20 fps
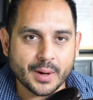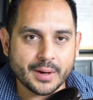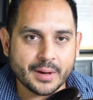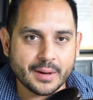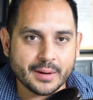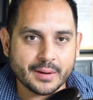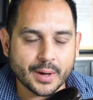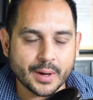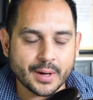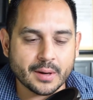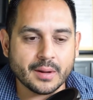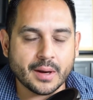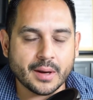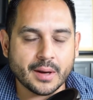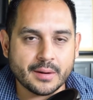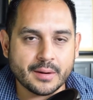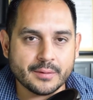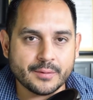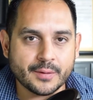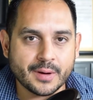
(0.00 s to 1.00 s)
quite a
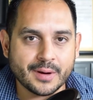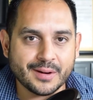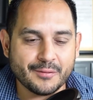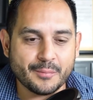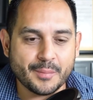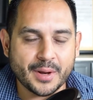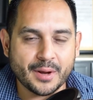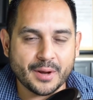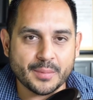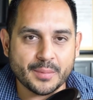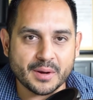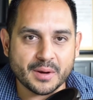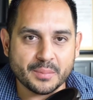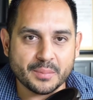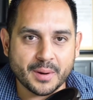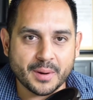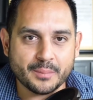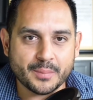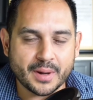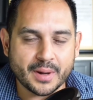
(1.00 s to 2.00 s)
lot of mail being
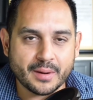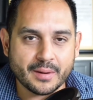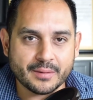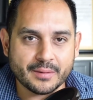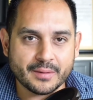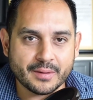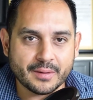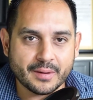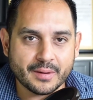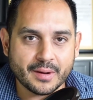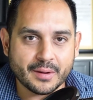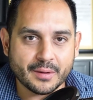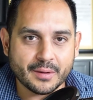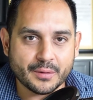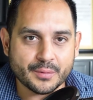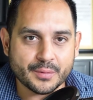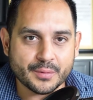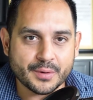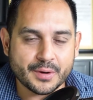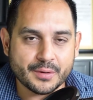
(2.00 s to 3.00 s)
pumped out
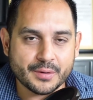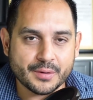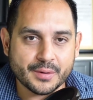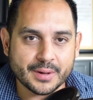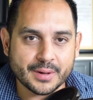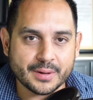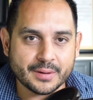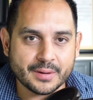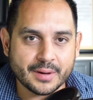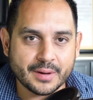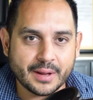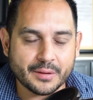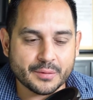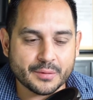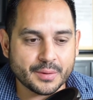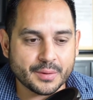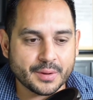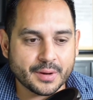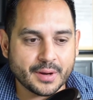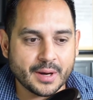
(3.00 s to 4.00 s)
through you and
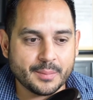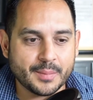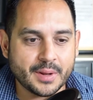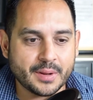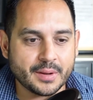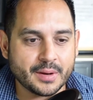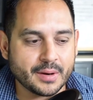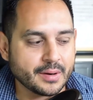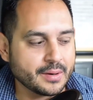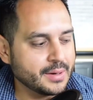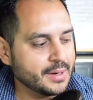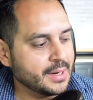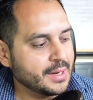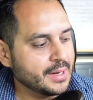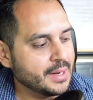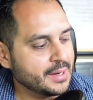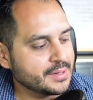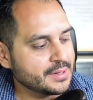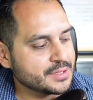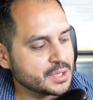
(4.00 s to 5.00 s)
through the company there.
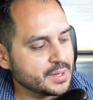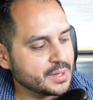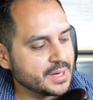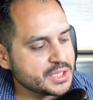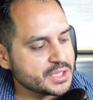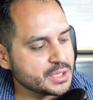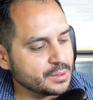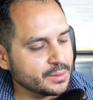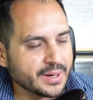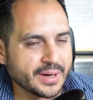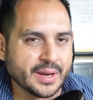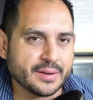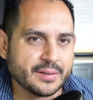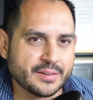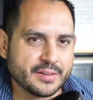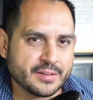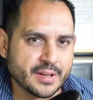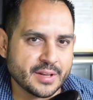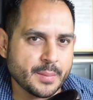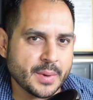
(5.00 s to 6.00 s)
So as you look at
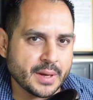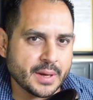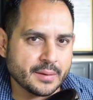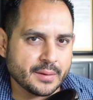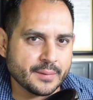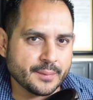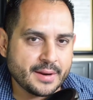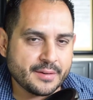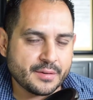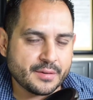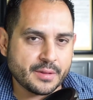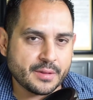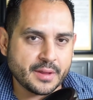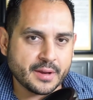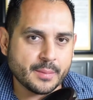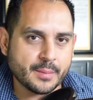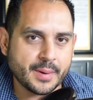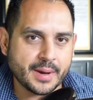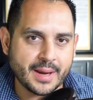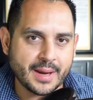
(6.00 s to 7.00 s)
Summit and as you
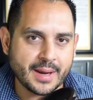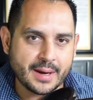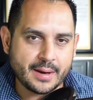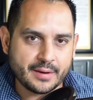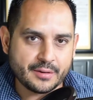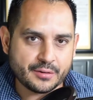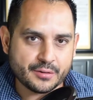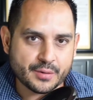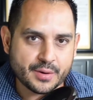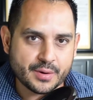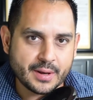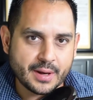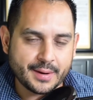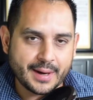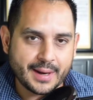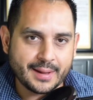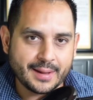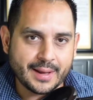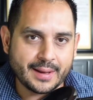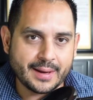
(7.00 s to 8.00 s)
think about the history that
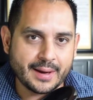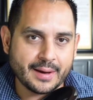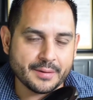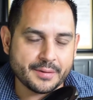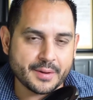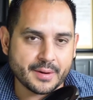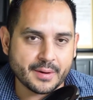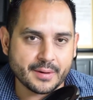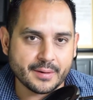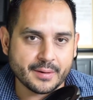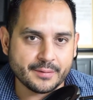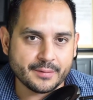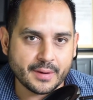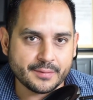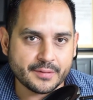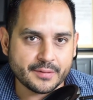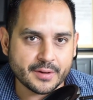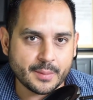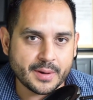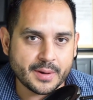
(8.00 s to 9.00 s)
I laid out there of
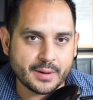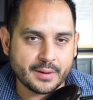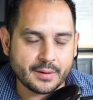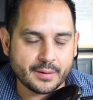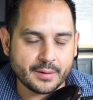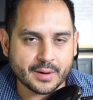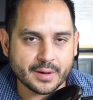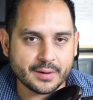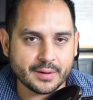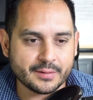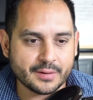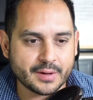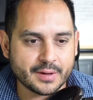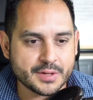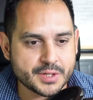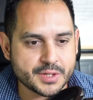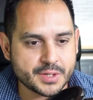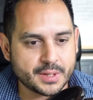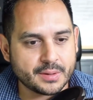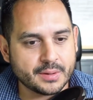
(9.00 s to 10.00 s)
Summit and the
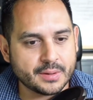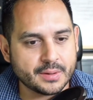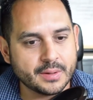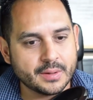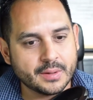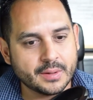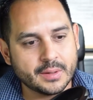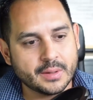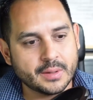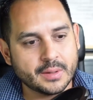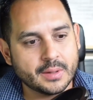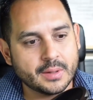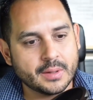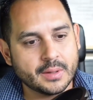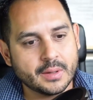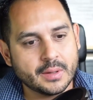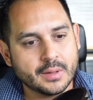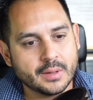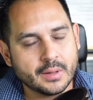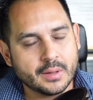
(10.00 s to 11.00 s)
organization,
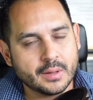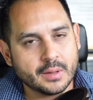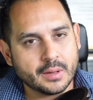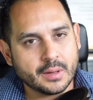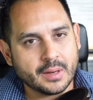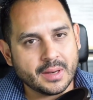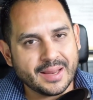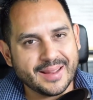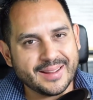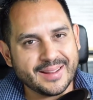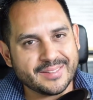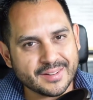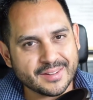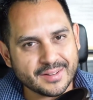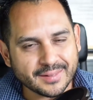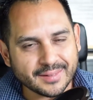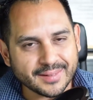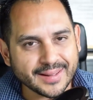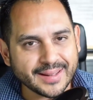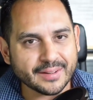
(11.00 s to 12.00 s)
it's
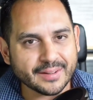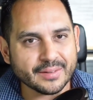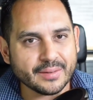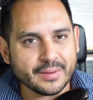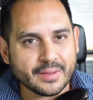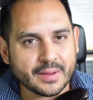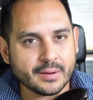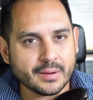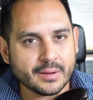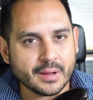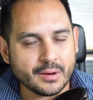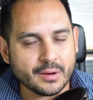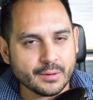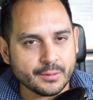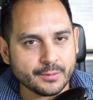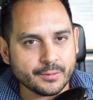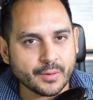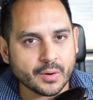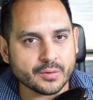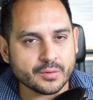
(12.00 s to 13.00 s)
clear that you
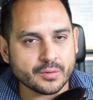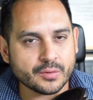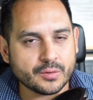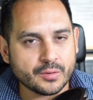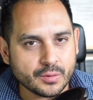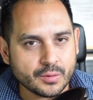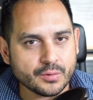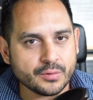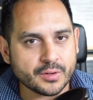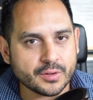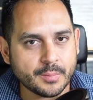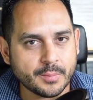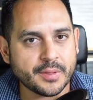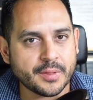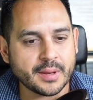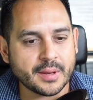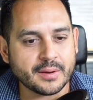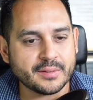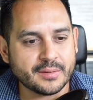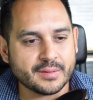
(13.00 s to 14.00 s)
folks do some
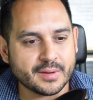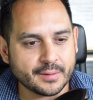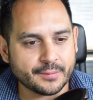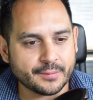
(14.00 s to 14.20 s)
things